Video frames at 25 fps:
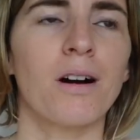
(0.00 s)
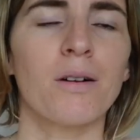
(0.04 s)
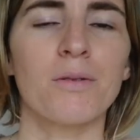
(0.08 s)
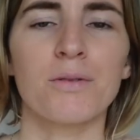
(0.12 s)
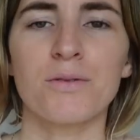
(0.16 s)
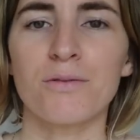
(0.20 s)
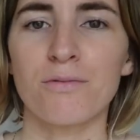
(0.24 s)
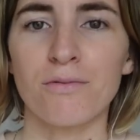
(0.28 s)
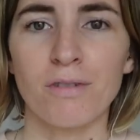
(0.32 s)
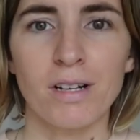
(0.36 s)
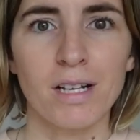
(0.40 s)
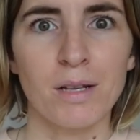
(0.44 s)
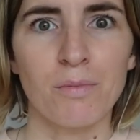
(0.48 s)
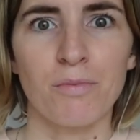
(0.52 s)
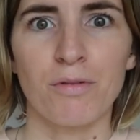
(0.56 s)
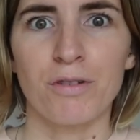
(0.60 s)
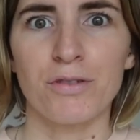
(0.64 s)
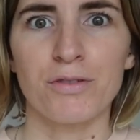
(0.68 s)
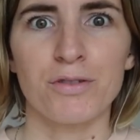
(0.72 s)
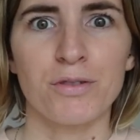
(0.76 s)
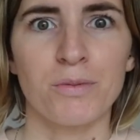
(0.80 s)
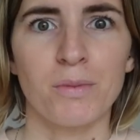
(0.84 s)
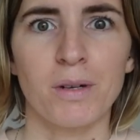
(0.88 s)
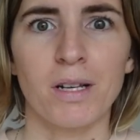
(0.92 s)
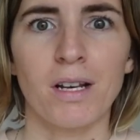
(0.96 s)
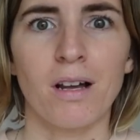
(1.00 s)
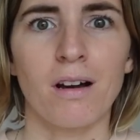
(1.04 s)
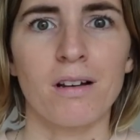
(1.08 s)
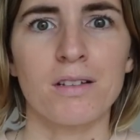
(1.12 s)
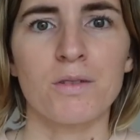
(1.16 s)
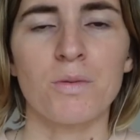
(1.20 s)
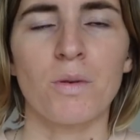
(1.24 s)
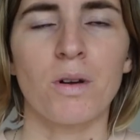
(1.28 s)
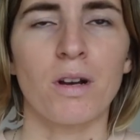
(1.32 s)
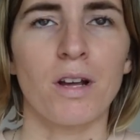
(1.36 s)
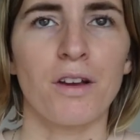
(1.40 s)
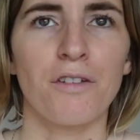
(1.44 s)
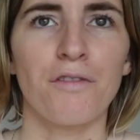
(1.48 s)
I was really brutal my
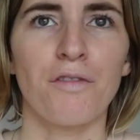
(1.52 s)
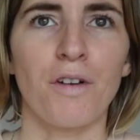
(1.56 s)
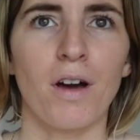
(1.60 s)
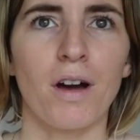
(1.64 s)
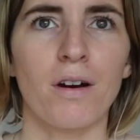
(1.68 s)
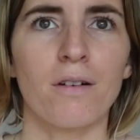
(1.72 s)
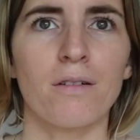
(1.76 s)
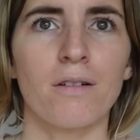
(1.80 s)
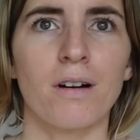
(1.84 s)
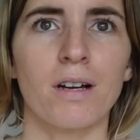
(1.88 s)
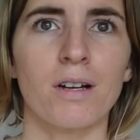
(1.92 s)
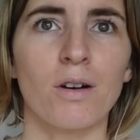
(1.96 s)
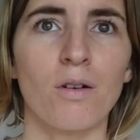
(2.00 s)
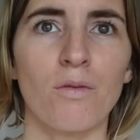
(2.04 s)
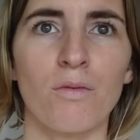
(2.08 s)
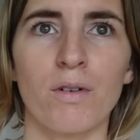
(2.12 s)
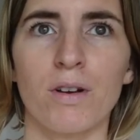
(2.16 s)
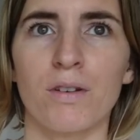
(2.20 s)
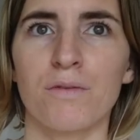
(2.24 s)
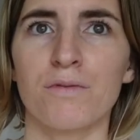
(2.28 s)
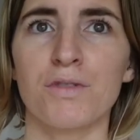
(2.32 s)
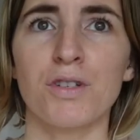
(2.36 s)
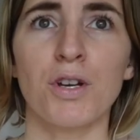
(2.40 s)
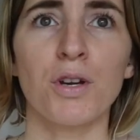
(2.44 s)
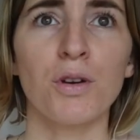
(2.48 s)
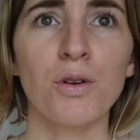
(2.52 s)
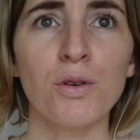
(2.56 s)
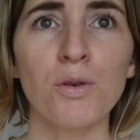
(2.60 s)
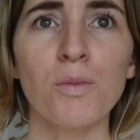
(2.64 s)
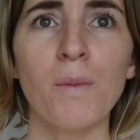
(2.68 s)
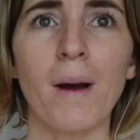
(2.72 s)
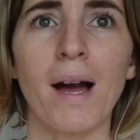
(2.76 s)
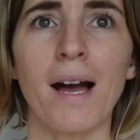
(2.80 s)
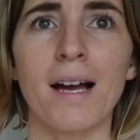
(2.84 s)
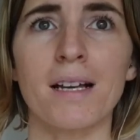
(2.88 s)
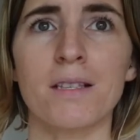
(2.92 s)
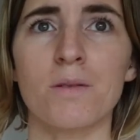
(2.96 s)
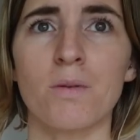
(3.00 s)
last one. I got rid of 2
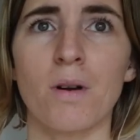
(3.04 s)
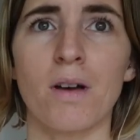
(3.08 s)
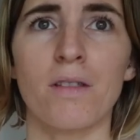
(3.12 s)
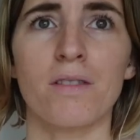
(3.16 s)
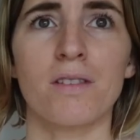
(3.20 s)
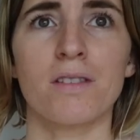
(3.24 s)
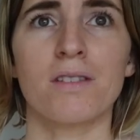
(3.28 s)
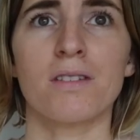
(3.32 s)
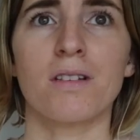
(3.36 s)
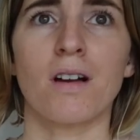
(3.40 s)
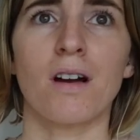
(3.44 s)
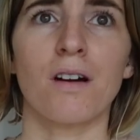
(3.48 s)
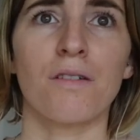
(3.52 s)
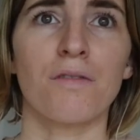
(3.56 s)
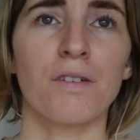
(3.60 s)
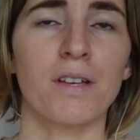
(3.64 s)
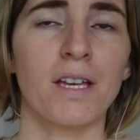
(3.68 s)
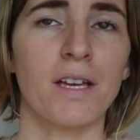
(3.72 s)
bags worth of stuff.